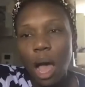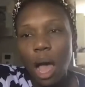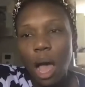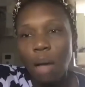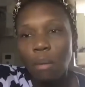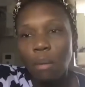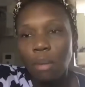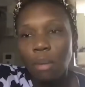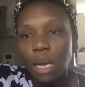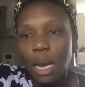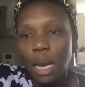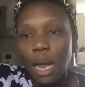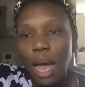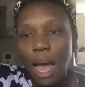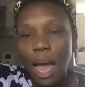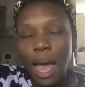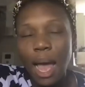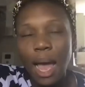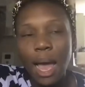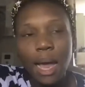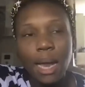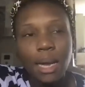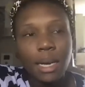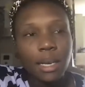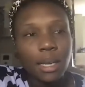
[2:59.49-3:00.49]
I'm going to
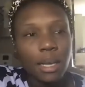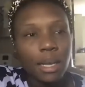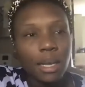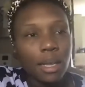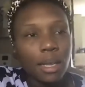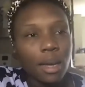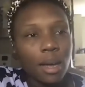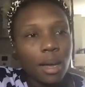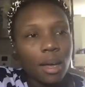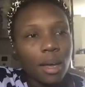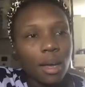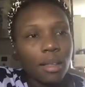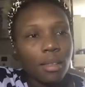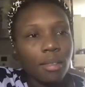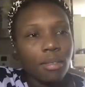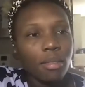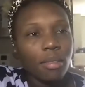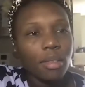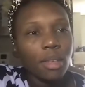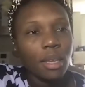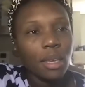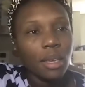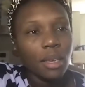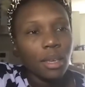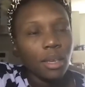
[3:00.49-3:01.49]
add
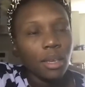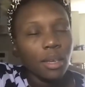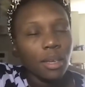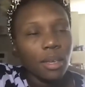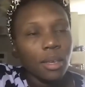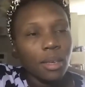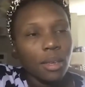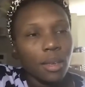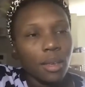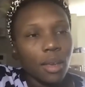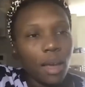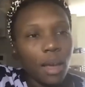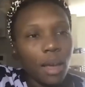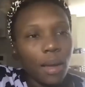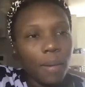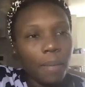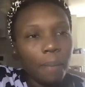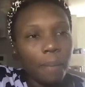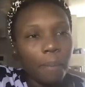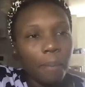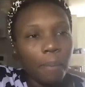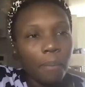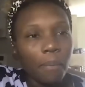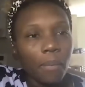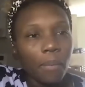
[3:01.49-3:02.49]
the
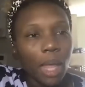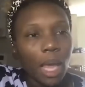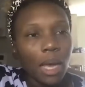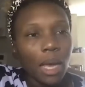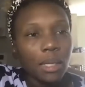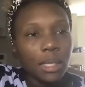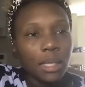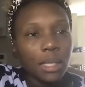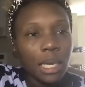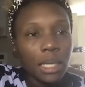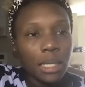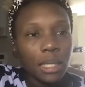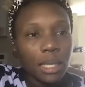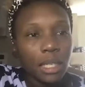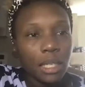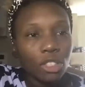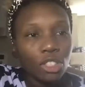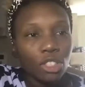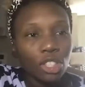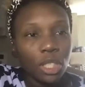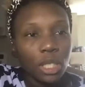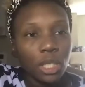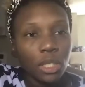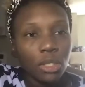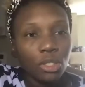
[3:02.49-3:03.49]
attendance
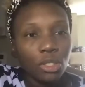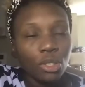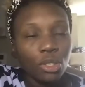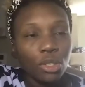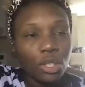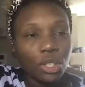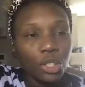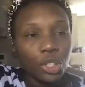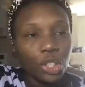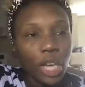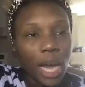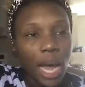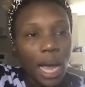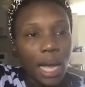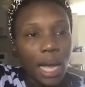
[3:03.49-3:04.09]
sheet to the chat.